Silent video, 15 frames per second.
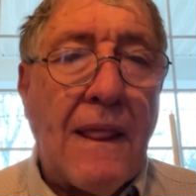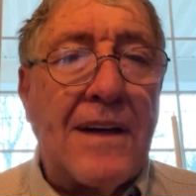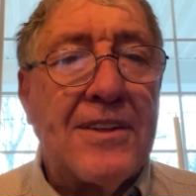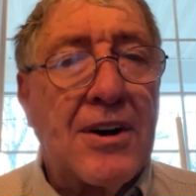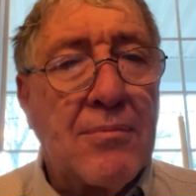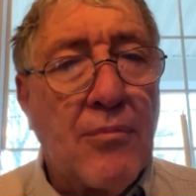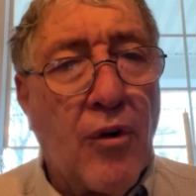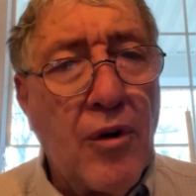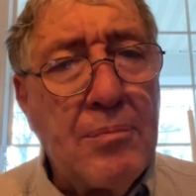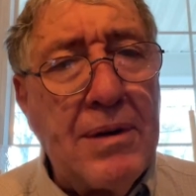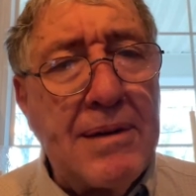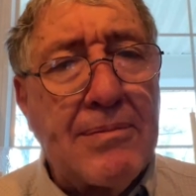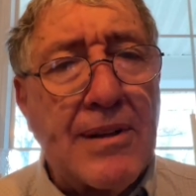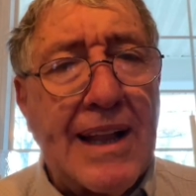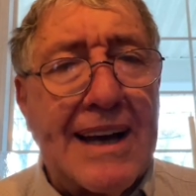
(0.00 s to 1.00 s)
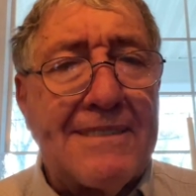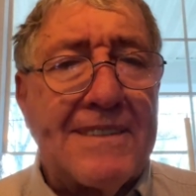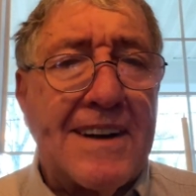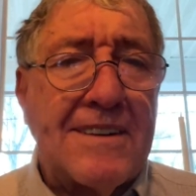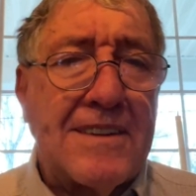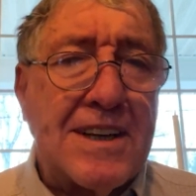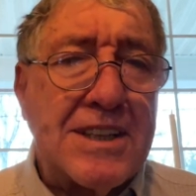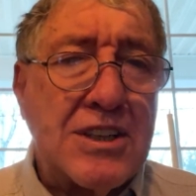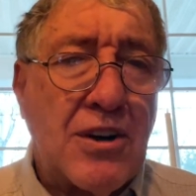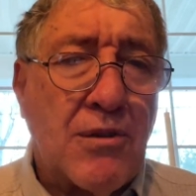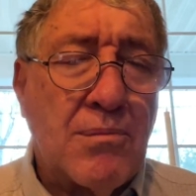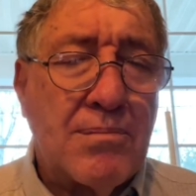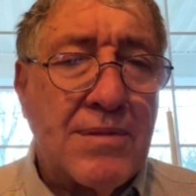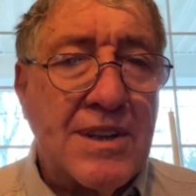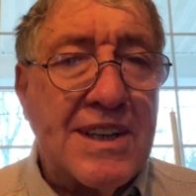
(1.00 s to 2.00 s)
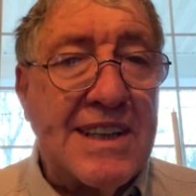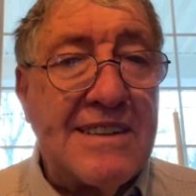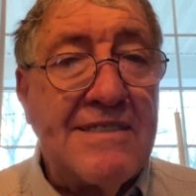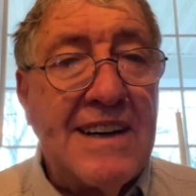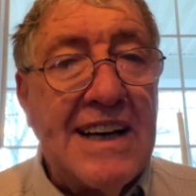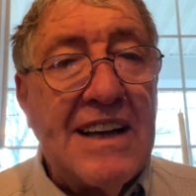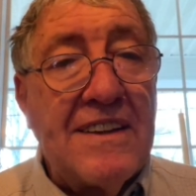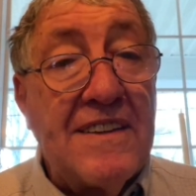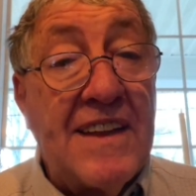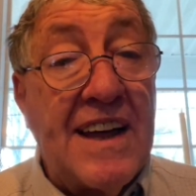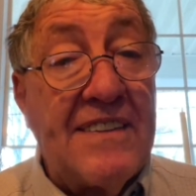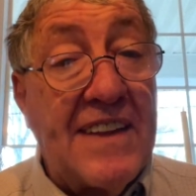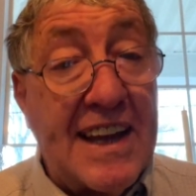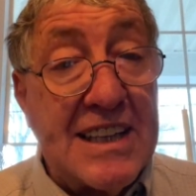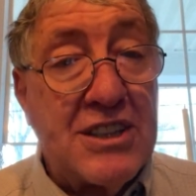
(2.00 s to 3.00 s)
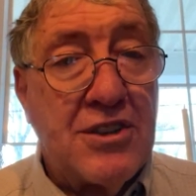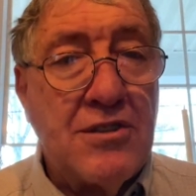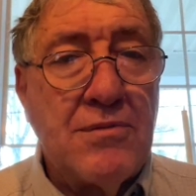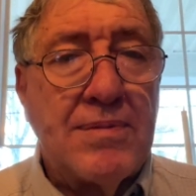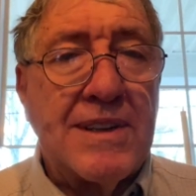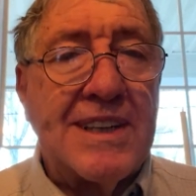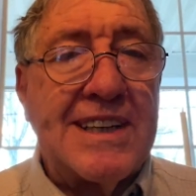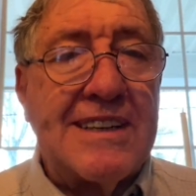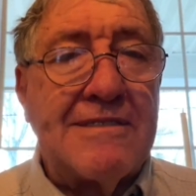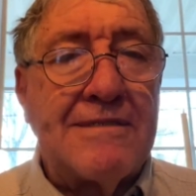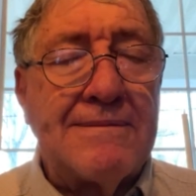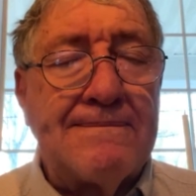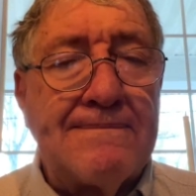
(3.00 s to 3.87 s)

There are more people out there that don't believe than that do believe.